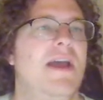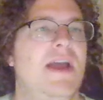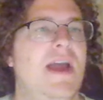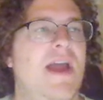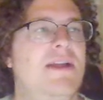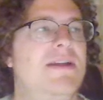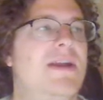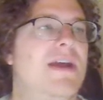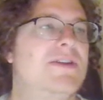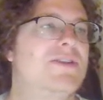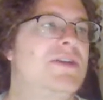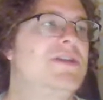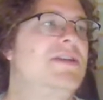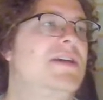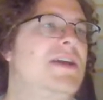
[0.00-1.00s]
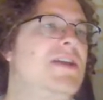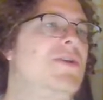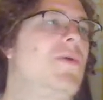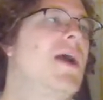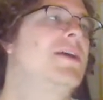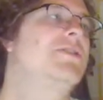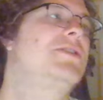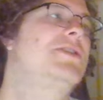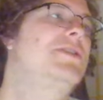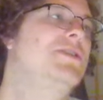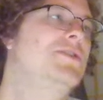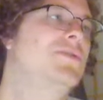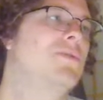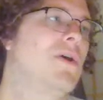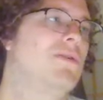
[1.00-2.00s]
and you actually
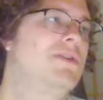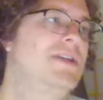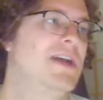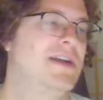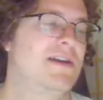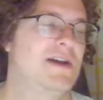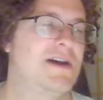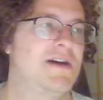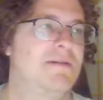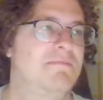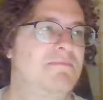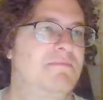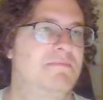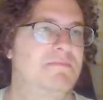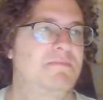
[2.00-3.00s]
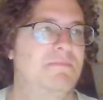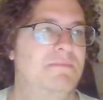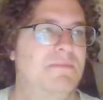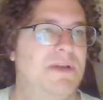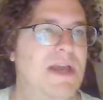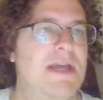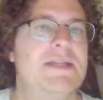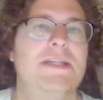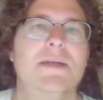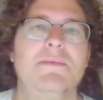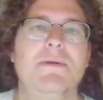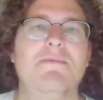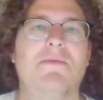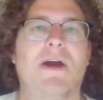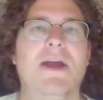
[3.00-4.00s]
do rotate.
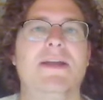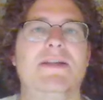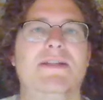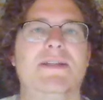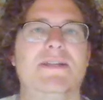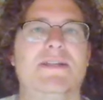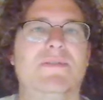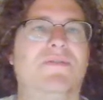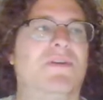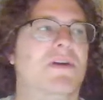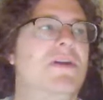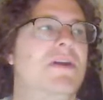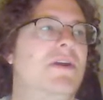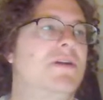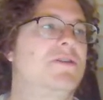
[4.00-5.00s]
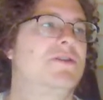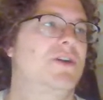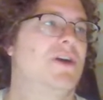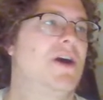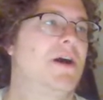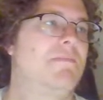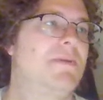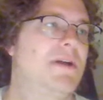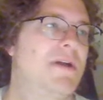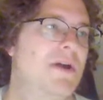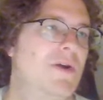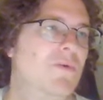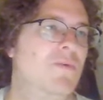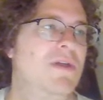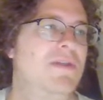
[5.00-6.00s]
KCB Bryan does a very good job
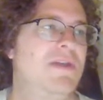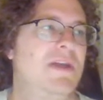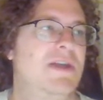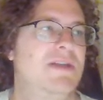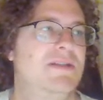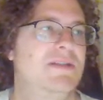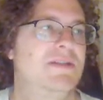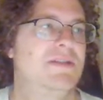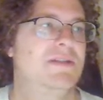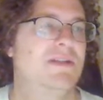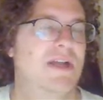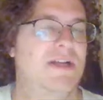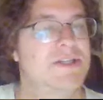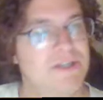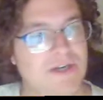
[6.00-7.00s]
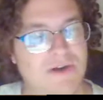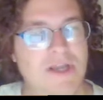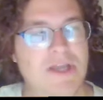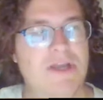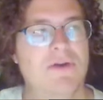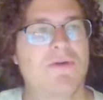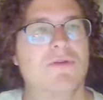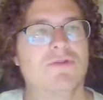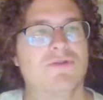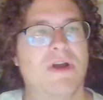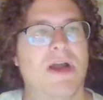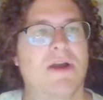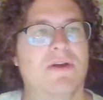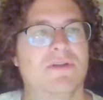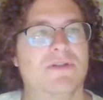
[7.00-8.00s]
with his legendary hero
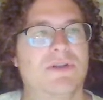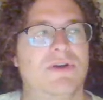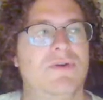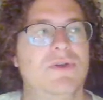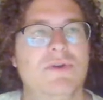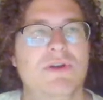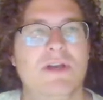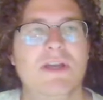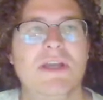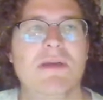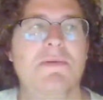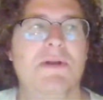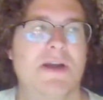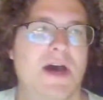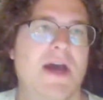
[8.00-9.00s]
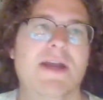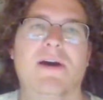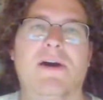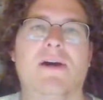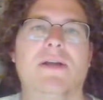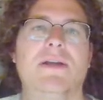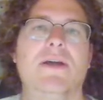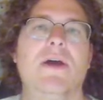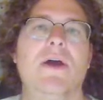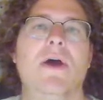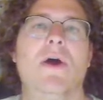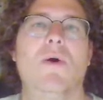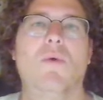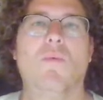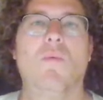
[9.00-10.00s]
tracker, so you can keep an eye on
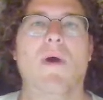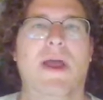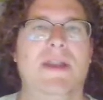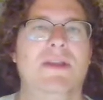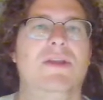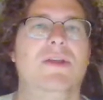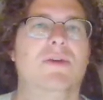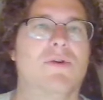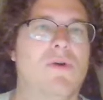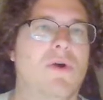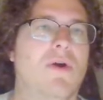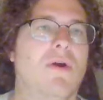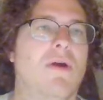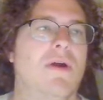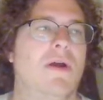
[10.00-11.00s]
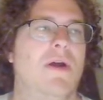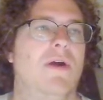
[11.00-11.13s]
when your